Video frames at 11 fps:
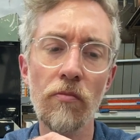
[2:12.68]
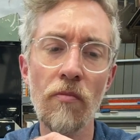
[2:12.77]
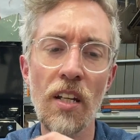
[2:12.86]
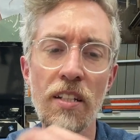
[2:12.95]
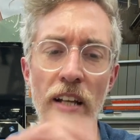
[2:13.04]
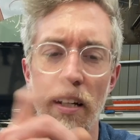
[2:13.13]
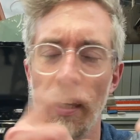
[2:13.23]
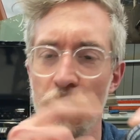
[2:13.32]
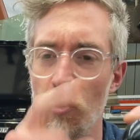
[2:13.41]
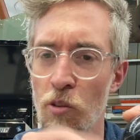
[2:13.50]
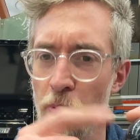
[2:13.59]
It's hard to get
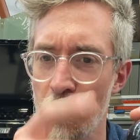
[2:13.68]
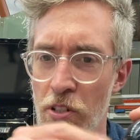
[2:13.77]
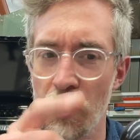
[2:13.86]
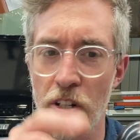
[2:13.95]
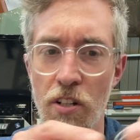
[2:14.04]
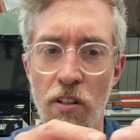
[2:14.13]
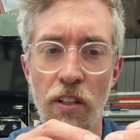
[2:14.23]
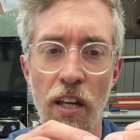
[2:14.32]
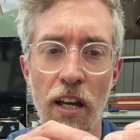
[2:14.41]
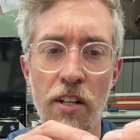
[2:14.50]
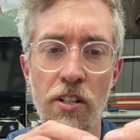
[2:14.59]
sort of precision on
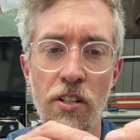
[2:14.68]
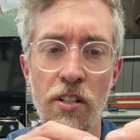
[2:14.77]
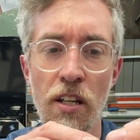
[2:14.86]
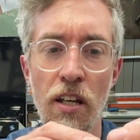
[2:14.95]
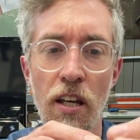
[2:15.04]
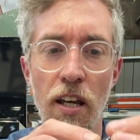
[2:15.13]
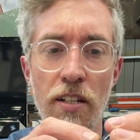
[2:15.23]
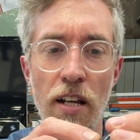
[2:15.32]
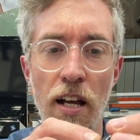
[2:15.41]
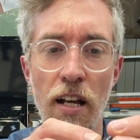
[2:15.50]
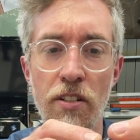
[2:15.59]
the edges. They're
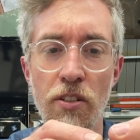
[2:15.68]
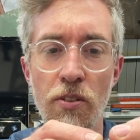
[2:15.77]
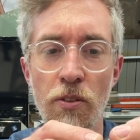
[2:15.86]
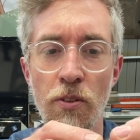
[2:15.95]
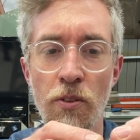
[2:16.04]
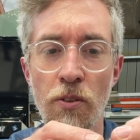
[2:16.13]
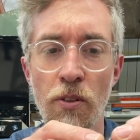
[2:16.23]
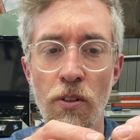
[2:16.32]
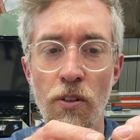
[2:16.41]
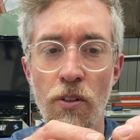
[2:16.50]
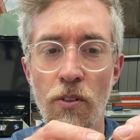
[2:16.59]
hard to
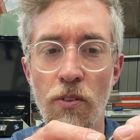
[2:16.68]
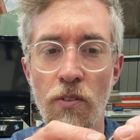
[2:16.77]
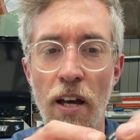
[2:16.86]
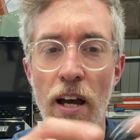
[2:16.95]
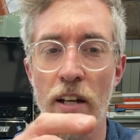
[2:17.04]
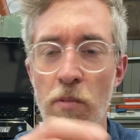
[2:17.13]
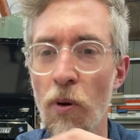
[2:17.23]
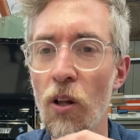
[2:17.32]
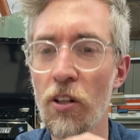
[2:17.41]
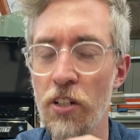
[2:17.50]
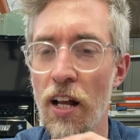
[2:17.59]

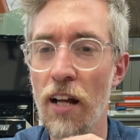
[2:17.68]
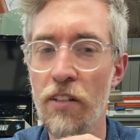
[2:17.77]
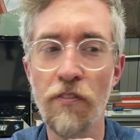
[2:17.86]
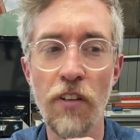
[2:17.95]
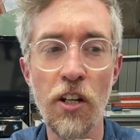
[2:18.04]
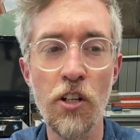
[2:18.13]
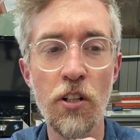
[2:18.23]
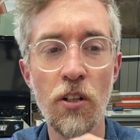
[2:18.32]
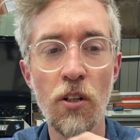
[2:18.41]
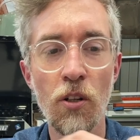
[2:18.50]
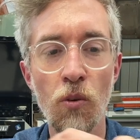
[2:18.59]
polish and hard to finish
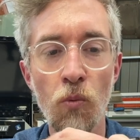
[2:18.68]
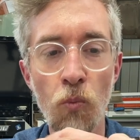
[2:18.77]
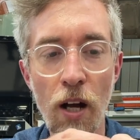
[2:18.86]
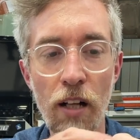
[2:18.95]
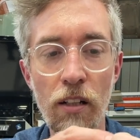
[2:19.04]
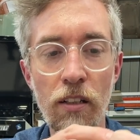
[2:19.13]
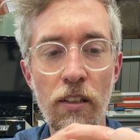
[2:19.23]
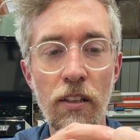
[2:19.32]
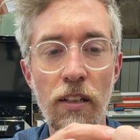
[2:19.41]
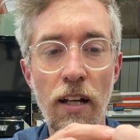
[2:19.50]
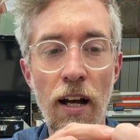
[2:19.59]
well.
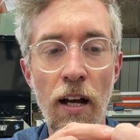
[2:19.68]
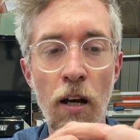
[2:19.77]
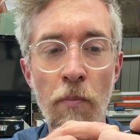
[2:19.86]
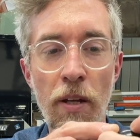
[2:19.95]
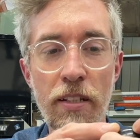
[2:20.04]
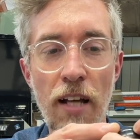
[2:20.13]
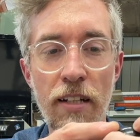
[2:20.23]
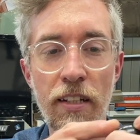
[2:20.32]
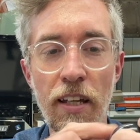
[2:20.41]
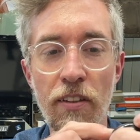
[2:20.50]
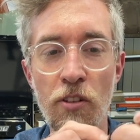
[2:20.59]
It's hard to
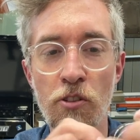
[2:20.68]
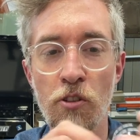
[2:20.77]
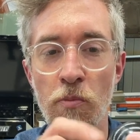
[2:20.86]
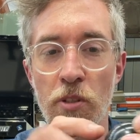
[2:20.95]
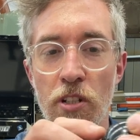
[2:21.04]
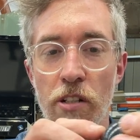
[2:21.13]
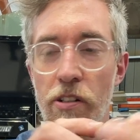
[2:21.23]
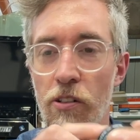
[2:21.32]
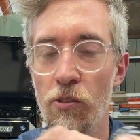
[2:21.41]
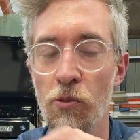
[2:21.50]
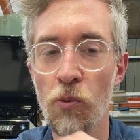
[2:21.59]
get those two
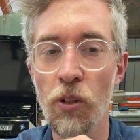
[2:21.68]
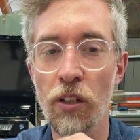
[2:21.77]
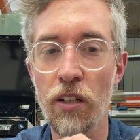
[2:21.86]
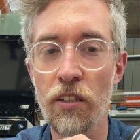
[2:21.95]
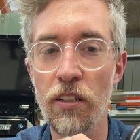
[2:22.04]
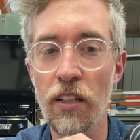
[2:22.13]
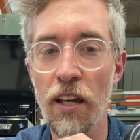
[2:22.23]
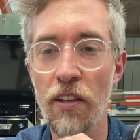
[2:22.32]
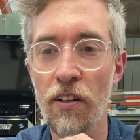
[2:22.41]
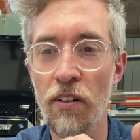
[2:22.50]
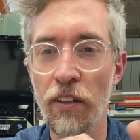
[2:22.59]
materials working
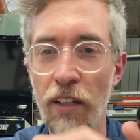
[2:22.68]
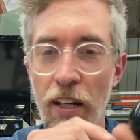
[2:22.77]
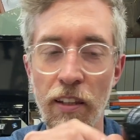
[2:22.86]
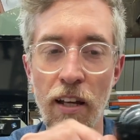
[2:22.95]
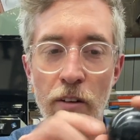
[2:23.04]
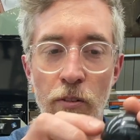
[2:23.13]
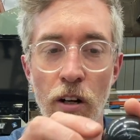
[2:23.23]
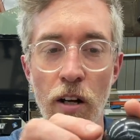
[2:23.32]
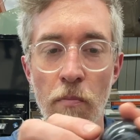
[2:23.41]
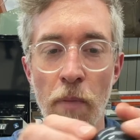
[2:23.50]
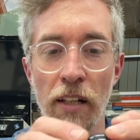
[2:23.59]
together and getting that
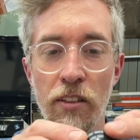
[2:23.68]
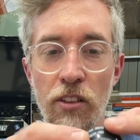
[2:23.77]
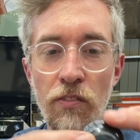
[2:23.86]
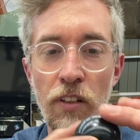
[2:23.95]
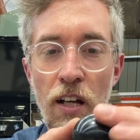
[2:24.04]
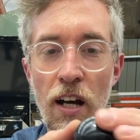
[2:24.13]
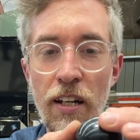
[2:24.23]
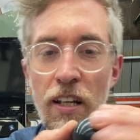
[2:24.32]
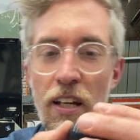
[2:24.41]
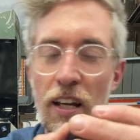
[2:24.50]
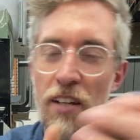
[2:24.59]
right balance of light.
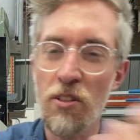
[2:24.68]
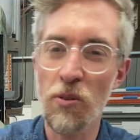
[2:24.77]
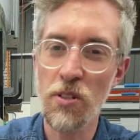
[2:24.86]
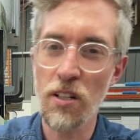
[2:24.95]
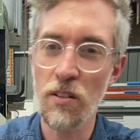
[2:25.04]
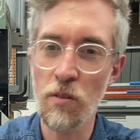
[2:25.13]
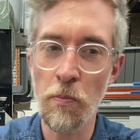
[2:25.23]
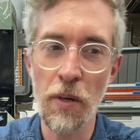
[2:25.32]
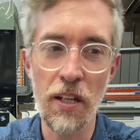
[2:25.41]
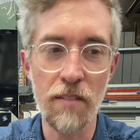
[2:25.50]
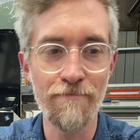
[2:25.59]
It's also
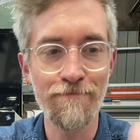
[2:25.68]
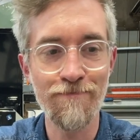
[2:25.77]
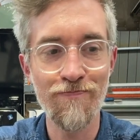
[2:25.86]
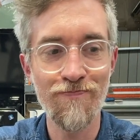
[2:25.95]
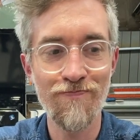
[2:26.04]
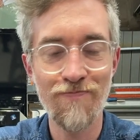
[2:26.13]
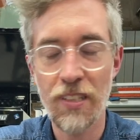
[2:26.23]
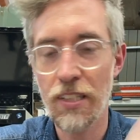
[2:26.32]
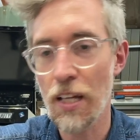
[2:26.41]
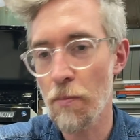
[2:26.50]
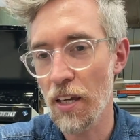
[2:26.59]
it's
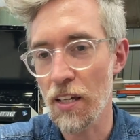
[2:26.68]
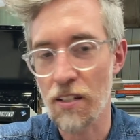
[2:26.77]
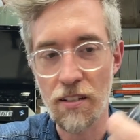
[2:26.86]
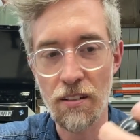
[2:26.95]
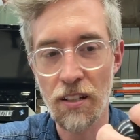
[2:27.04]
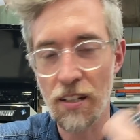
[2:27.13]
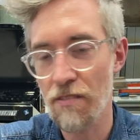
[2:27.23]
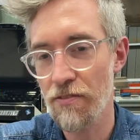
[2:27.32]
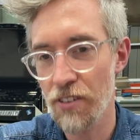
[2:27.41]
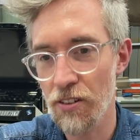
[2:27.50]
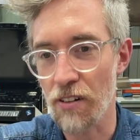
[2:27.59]
ABS. It doesn't
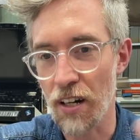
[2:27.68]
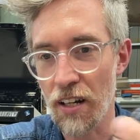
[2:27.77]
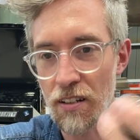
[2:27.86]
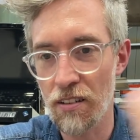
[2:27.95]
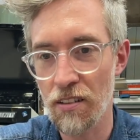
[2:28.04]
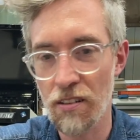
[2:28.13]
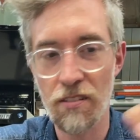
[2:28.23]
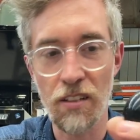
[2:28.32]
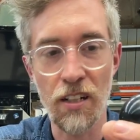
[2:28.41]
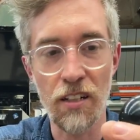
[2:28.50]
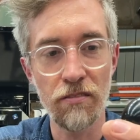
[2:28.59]
feel great. It's
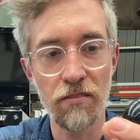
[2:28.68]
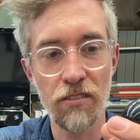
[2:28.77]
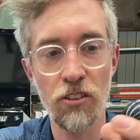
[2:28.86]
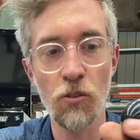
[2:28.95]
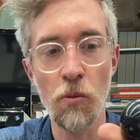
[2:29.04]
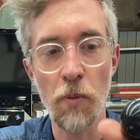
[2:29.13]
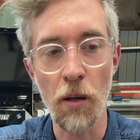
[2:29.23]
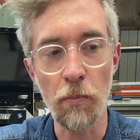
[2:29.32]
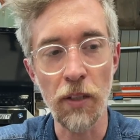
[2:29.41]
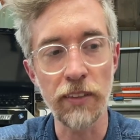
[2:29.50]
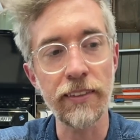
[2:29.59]
sewer pipe
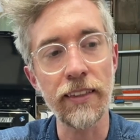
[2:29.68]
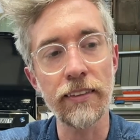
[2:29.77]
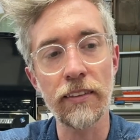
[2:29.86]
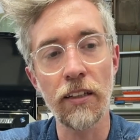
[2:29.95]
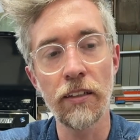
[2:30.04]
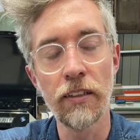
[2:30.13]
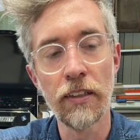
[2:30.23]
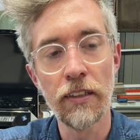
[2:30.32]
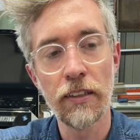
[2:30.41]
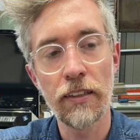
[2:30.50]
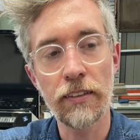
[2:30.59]
plastic. So
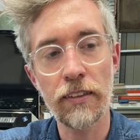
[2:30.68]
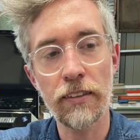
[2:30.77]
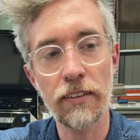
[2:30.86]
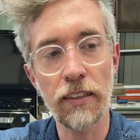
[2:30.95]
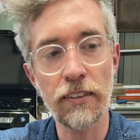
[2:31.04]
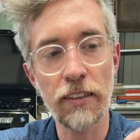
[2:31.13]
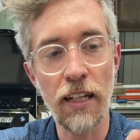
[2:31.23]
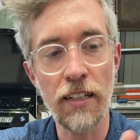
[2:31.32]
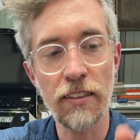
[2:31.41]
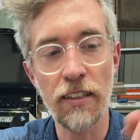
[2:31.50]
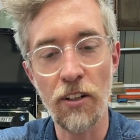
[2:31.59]
it's
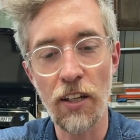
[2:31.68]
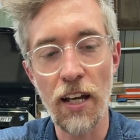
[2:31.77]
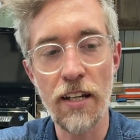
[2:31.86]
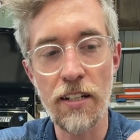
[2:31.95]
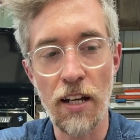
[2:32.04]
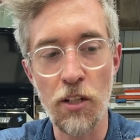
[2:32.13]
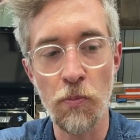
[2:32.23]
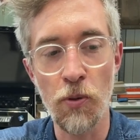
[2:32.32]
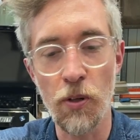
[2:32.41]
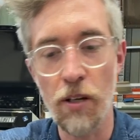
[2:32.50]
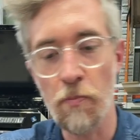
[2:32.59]
an okay touch
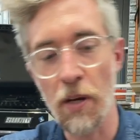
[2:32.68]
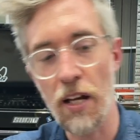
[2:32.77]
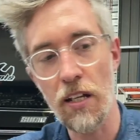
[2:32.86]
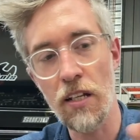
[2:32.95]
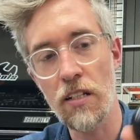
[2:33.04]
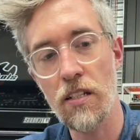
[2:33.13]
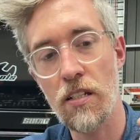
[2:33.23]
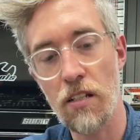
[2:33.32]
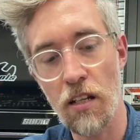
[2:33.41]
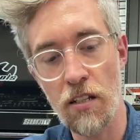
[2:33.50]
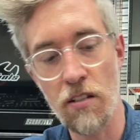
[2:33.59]
point, but
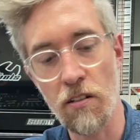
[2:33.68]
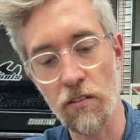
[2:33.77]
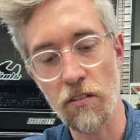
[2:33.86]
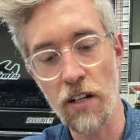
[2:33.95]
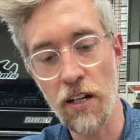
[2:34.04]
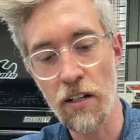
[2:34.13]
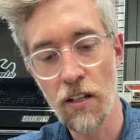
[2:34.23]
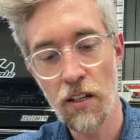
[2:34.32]
it's not great.